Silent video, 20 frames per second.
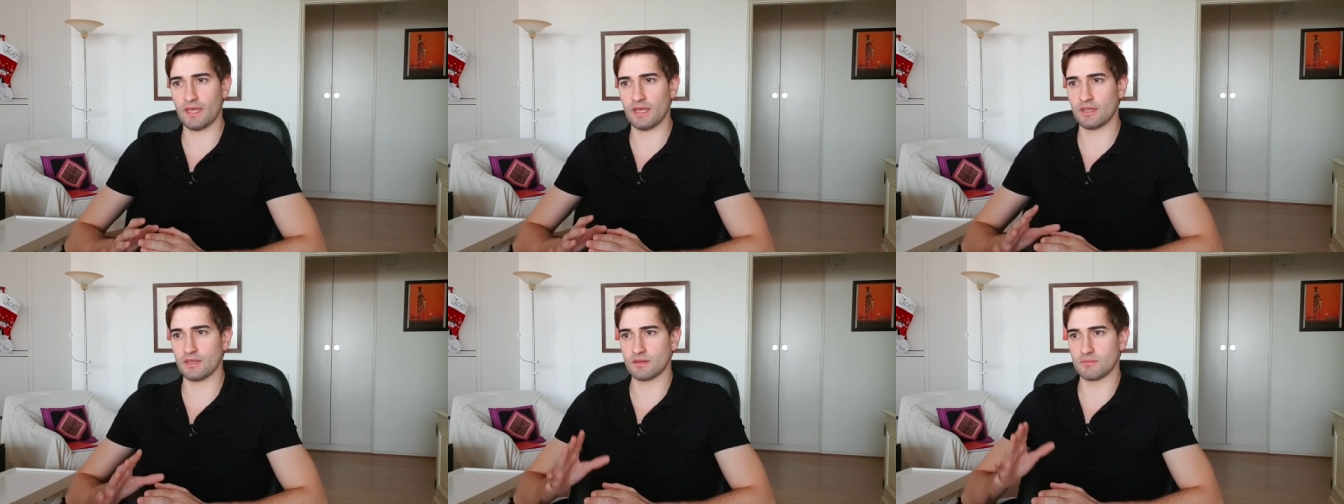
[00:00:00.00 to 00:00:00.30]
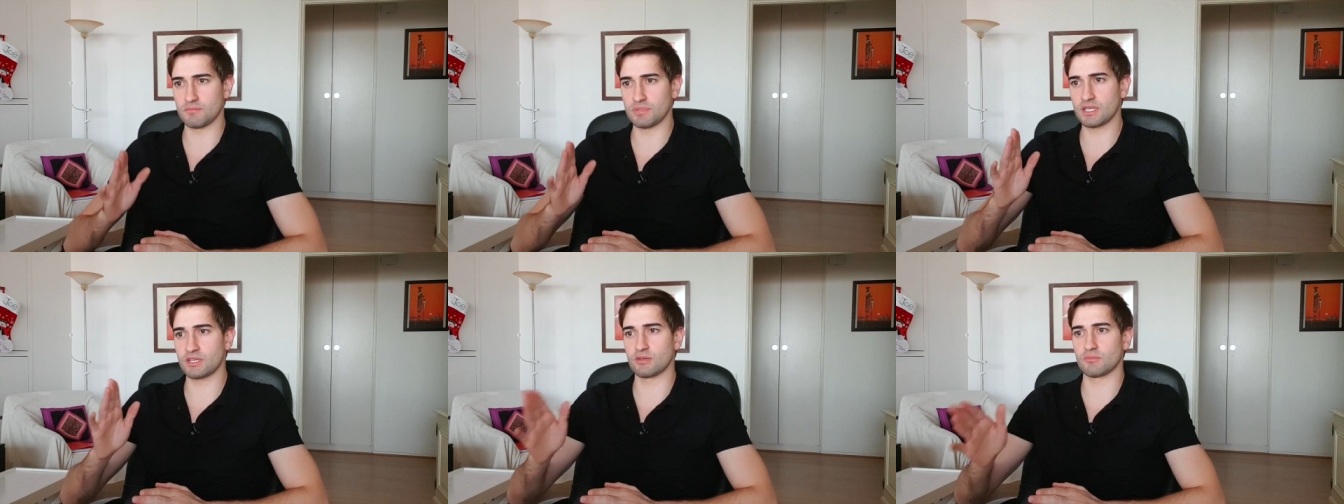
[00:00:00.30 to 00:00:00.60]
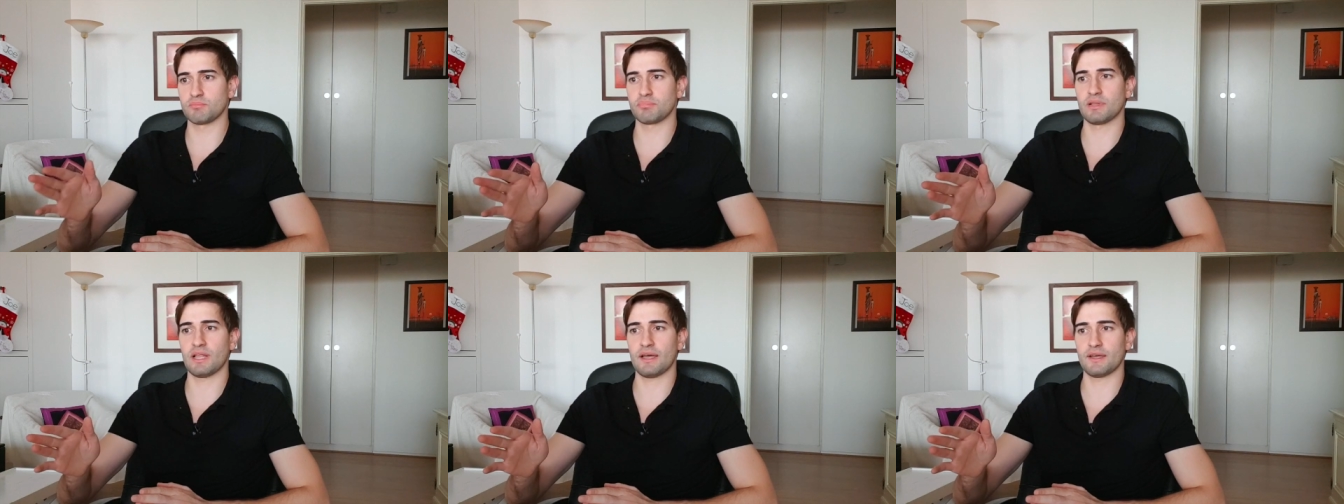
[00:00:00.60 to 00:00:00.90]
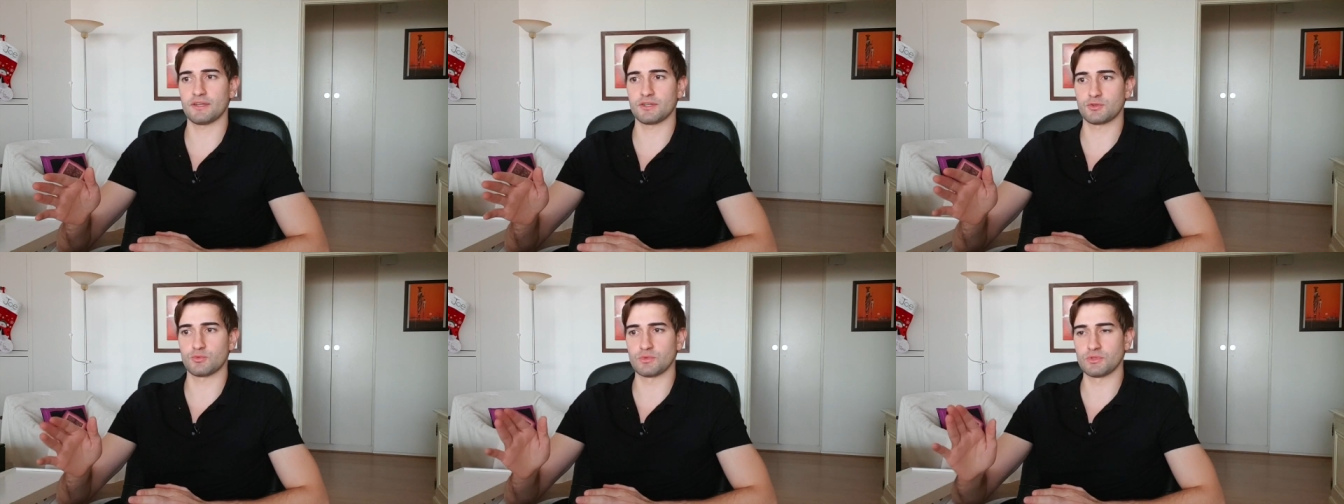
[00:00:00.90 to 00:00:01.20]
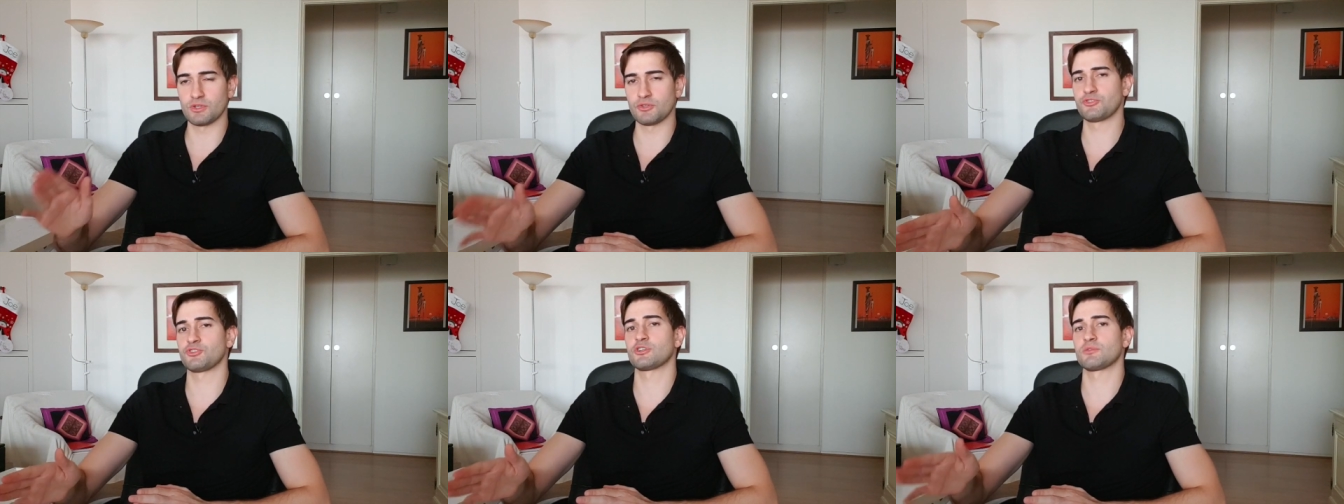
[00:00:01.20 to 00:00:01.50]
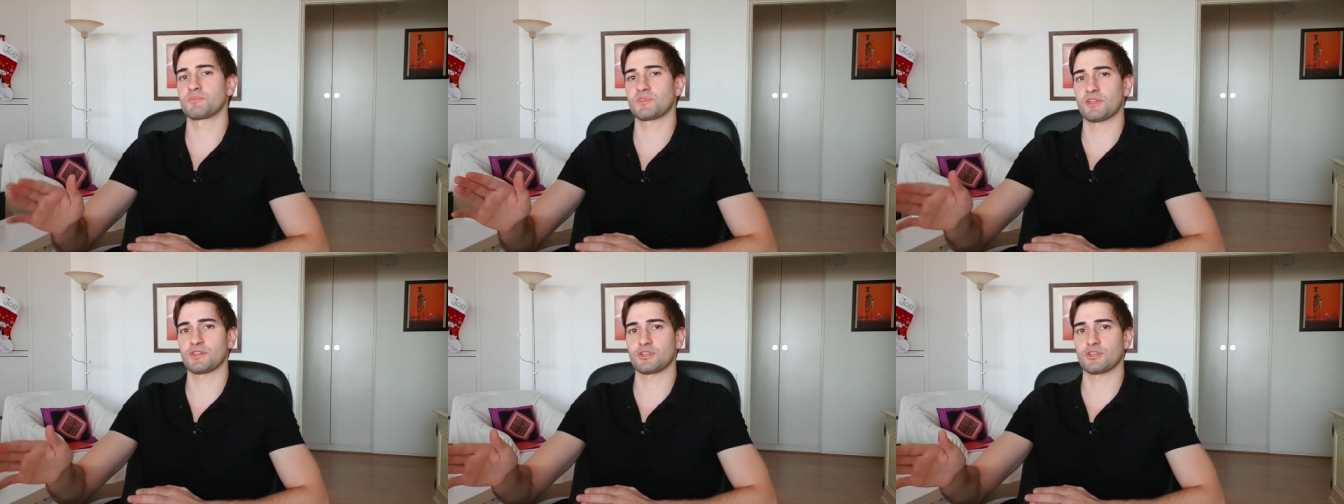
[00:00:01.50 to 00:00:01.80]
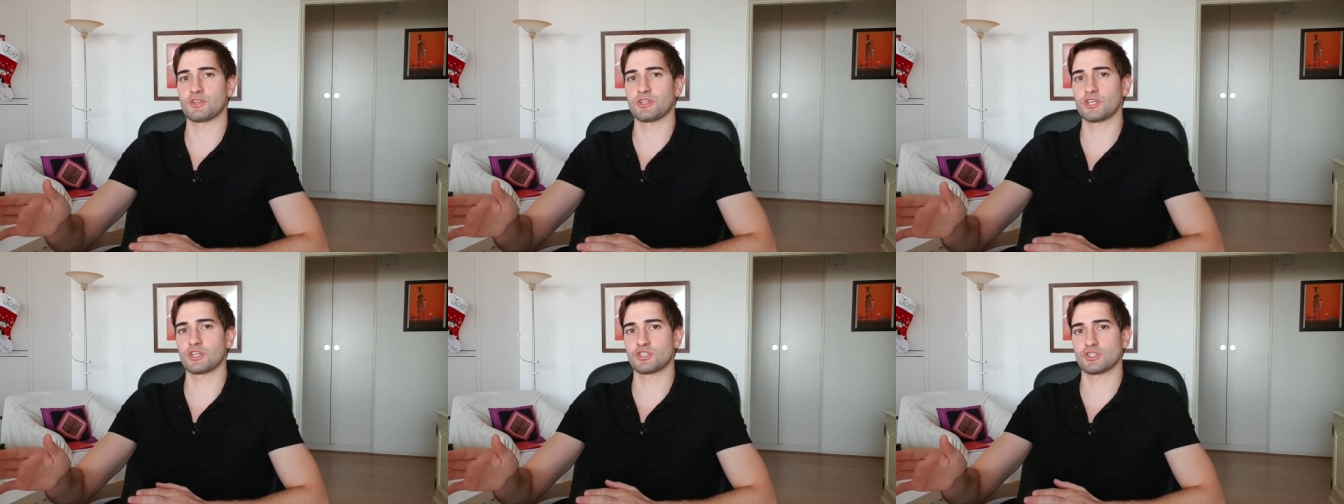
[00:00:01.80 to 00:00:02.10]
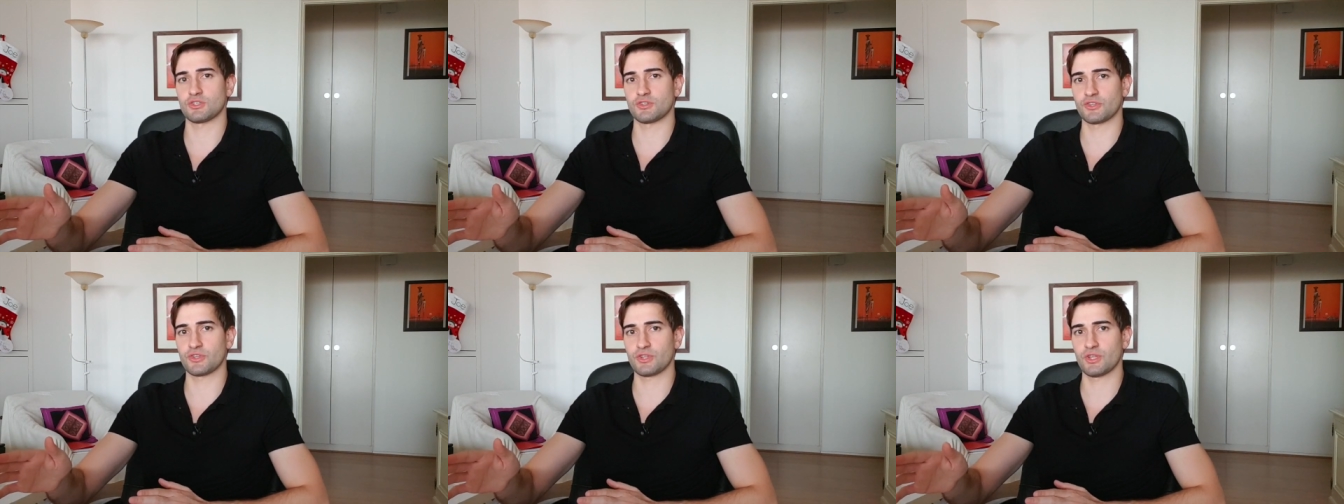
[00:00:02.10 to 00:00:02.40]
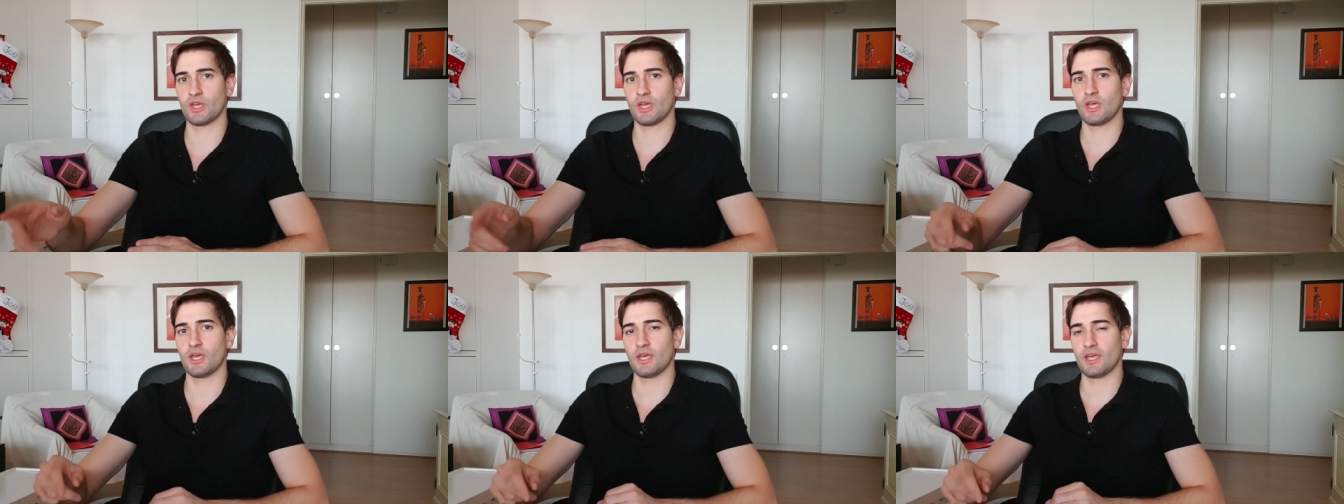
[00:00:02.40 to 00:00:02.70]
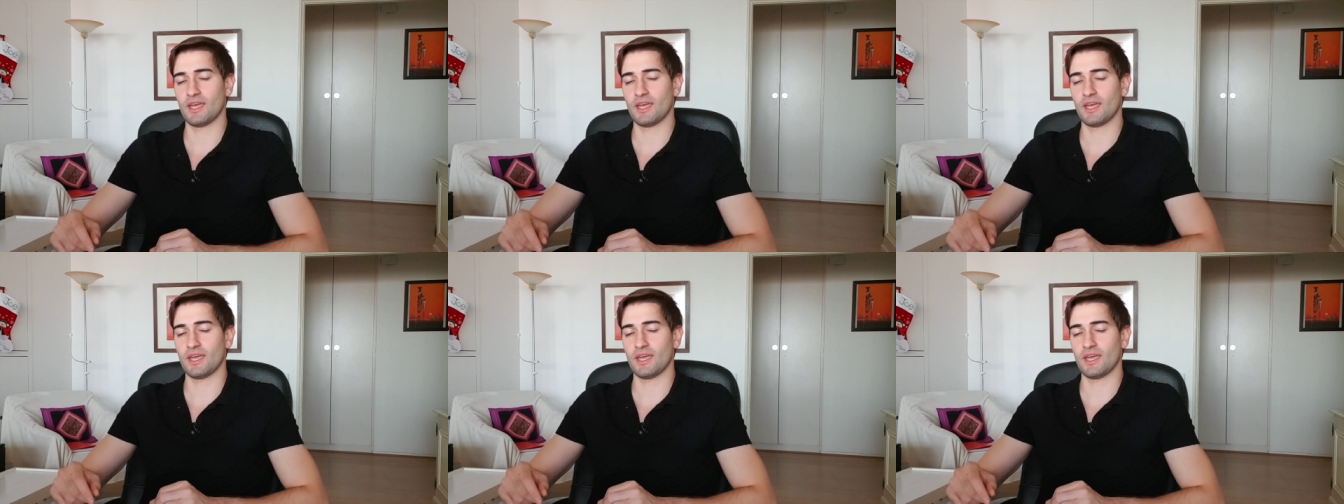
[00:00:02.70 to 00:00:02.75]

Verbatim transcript: and be compliant with the terms and conditions,